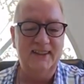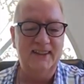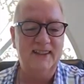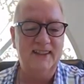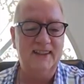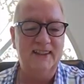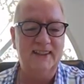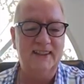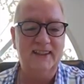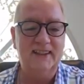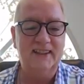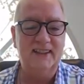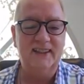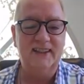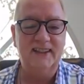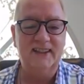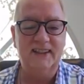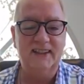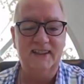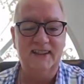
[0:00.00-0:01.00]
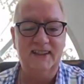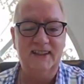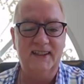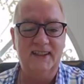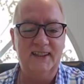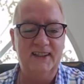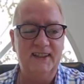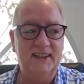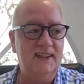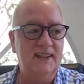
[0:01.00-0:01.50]

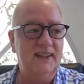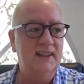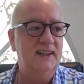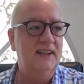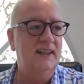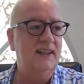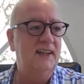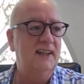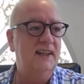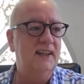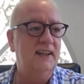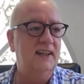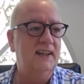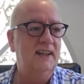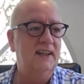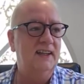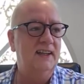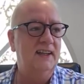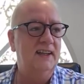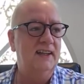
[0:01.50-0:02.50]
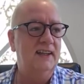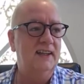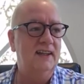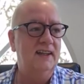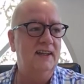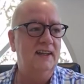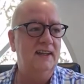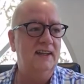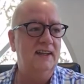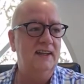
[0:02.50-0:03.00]

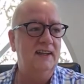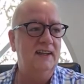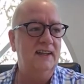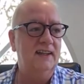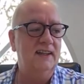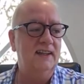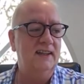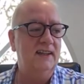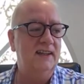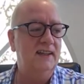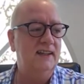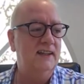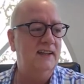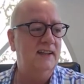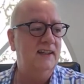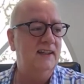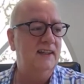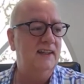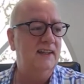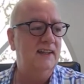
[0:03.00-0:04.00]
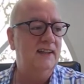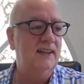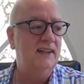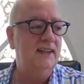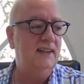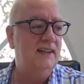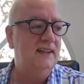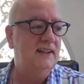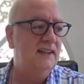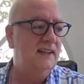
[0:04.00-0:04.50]

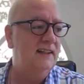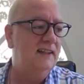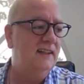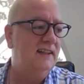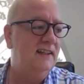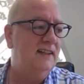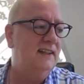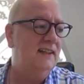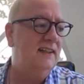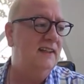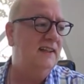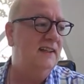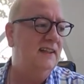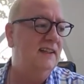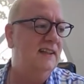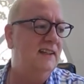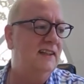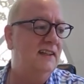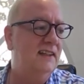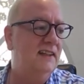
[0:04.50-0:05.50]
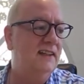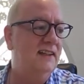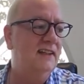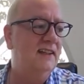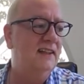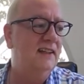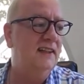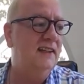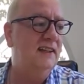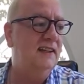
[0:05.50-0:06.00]
(silent)